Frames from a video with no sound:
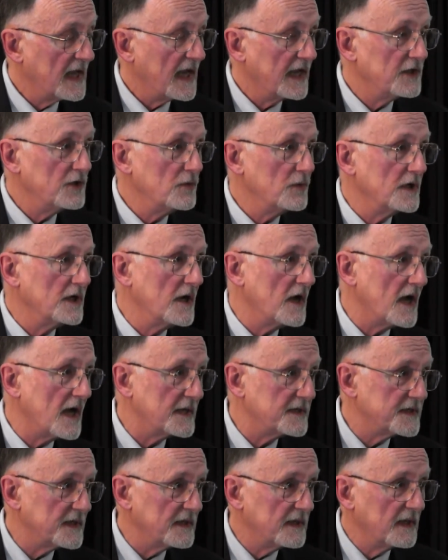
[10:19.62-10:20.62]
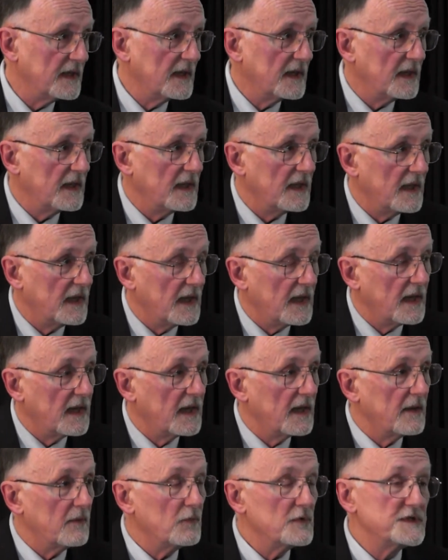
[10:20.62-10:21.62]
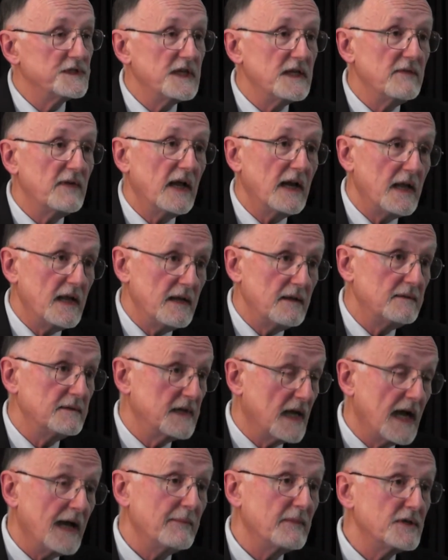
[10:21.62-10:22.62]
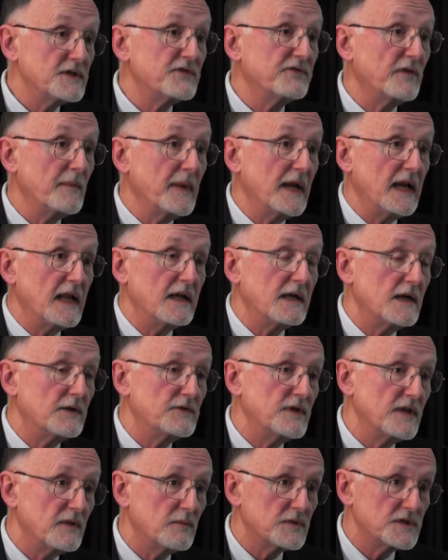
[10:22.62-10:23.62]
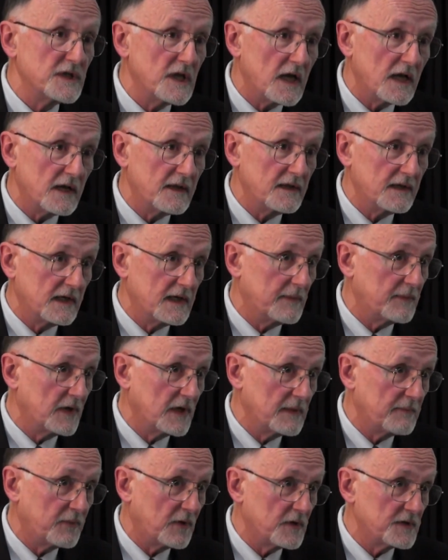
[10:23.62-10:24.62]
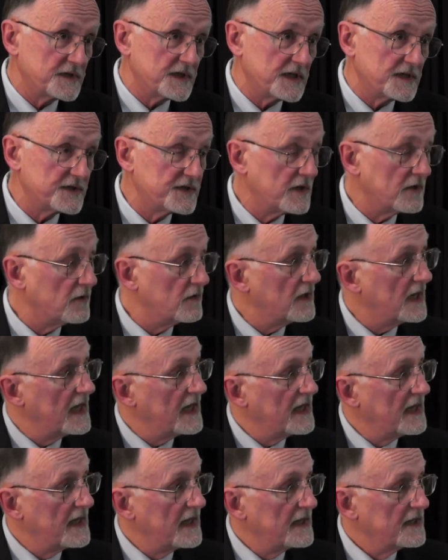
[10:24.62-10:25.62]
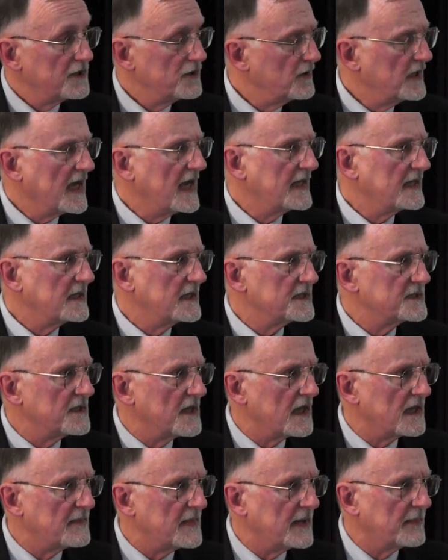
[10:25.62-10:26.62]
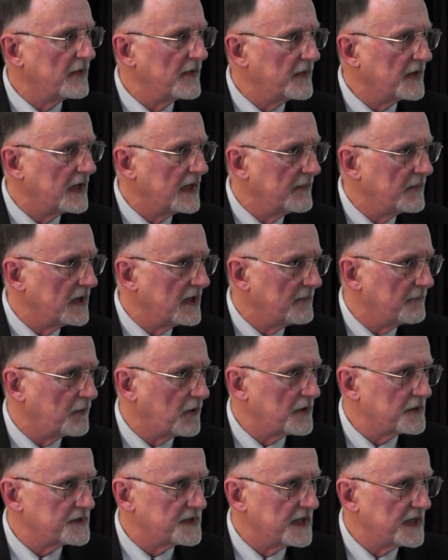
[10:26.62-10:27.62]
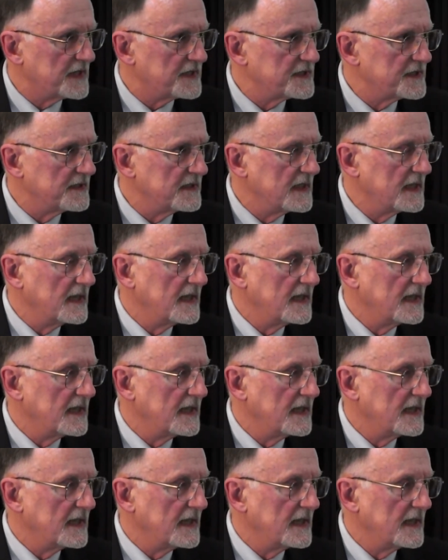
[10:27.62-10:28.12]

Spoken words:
And you would not receive any diamonds from any country that was not in the Kimberley process. So Uganda is not a member of the Kimberley process.